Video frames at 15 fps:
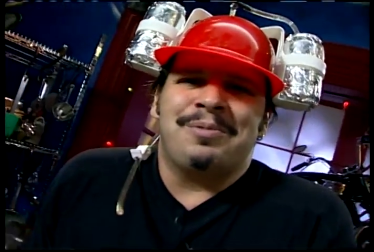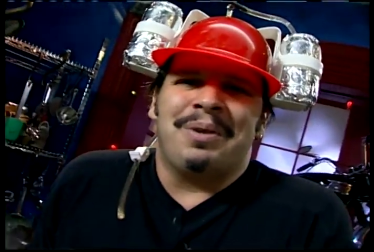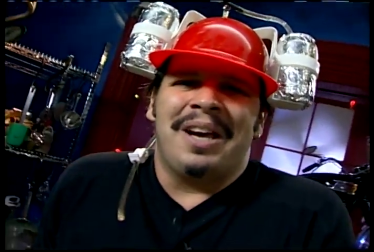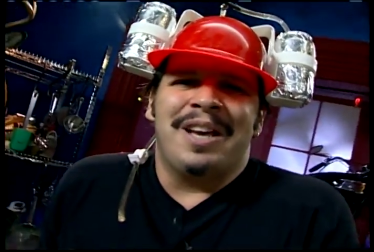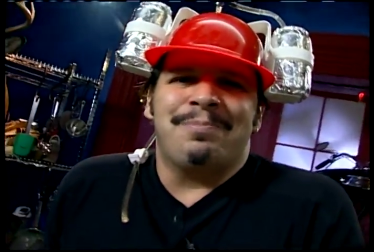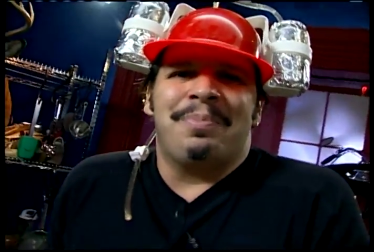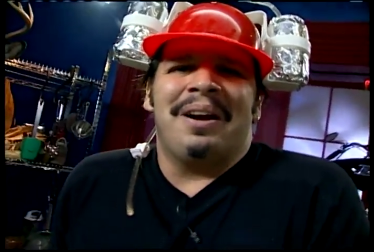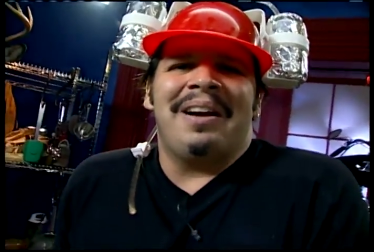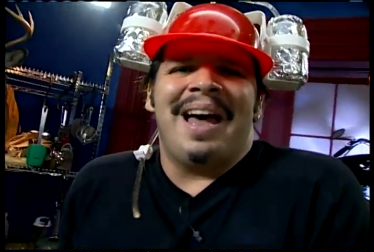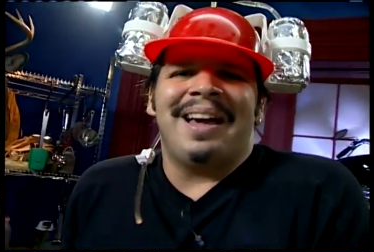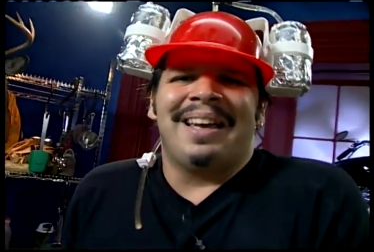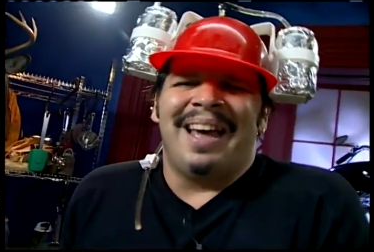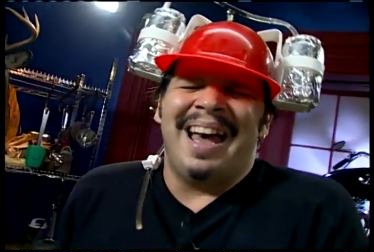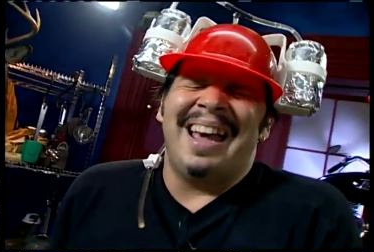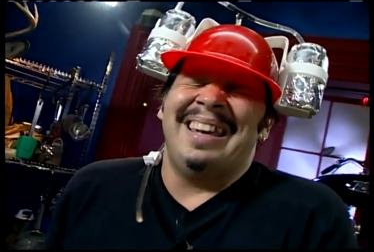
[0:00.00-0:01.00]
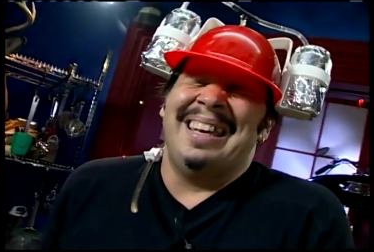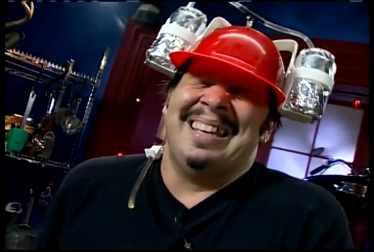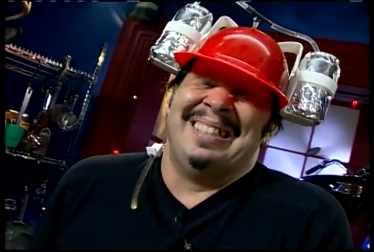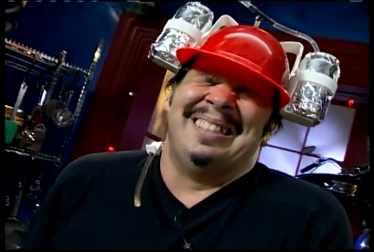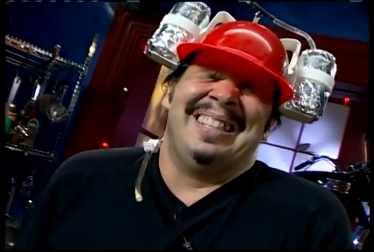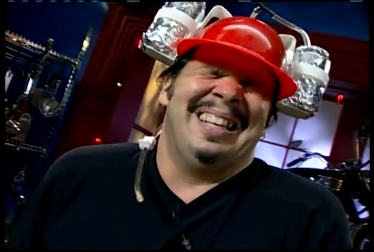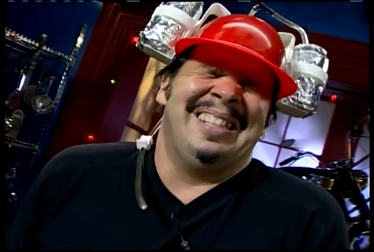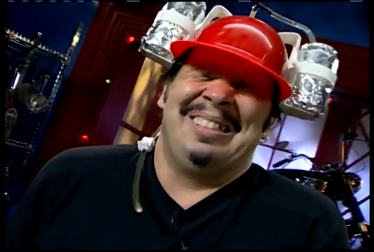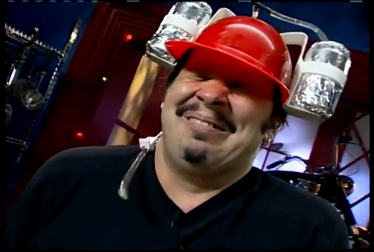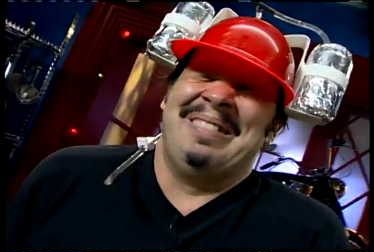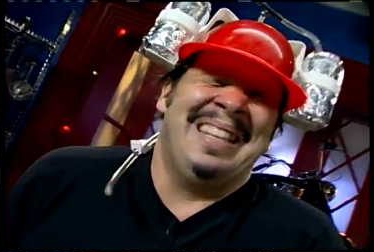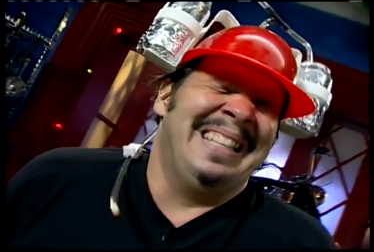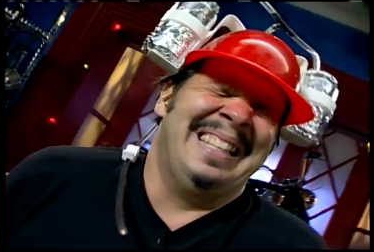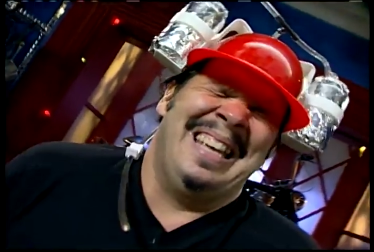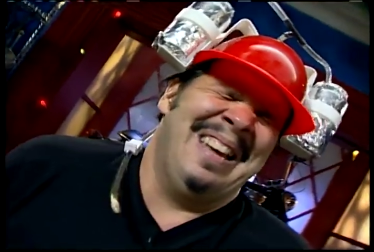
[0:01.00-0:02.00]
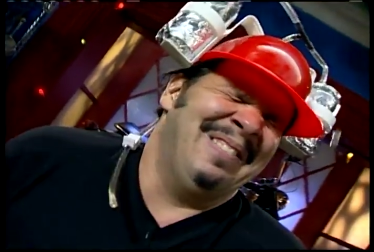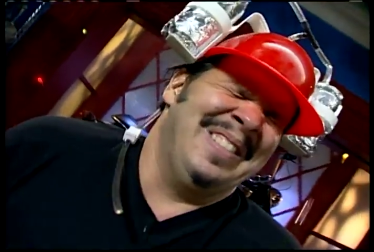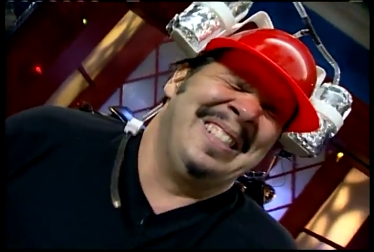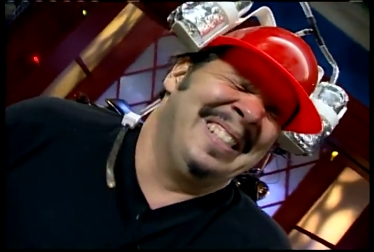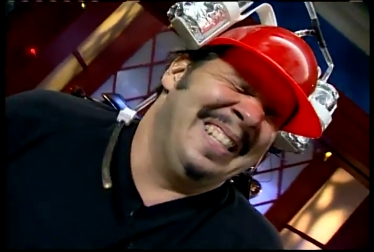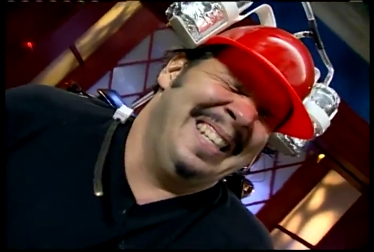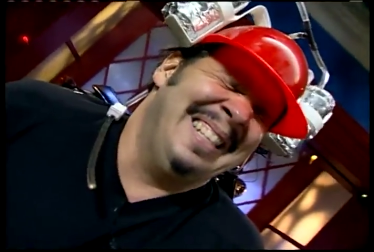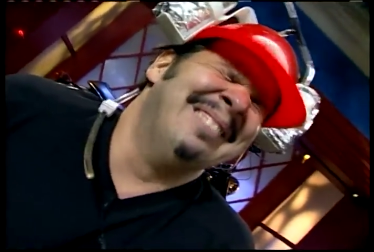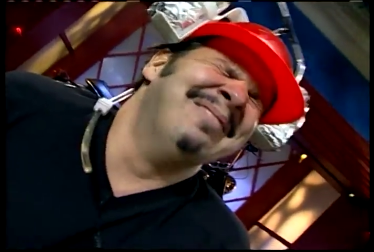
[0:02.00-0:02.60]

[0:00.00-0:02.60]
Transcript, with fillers: because Beer Hat Guy isn't just sweet enough, isn't he?